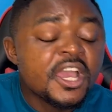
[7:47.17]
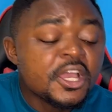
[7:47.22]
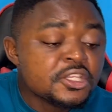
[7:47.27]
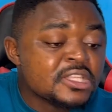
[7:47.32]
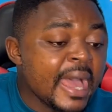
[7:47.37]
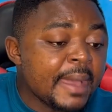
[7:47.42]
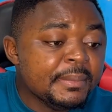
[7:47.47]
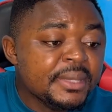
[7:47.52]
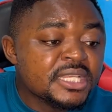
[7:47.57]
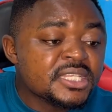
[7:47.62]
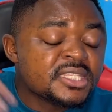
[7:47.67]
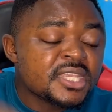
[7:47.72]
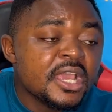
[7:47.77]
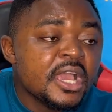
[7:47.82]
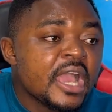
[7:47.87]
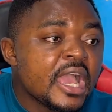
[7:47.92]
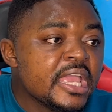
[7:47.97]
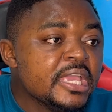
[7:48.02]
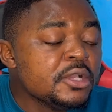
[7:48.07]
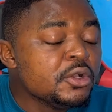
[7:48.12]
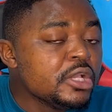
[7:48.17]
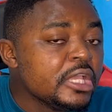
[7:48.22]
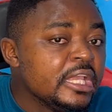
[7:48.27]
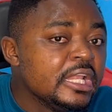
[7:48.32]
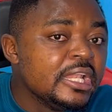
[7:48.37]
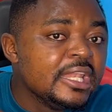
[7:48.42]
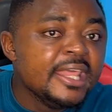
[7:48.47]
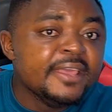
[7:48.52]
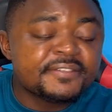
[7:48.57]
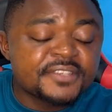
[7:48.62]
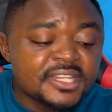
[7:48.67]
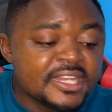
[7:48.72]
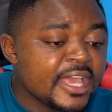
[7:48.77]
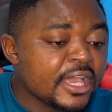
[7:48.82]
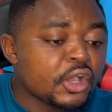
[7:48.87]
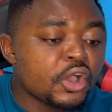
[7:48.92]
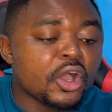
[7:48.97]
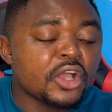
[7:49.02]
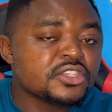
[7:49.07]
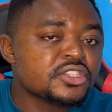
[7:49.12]
That means if he leaves
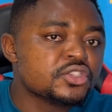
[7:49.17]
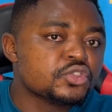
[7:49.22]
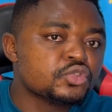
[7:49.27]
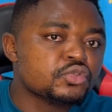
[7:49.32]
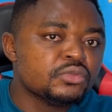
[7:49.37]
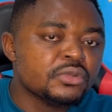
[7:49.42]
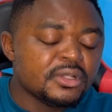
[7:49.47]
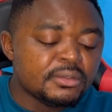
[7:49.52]
Lagos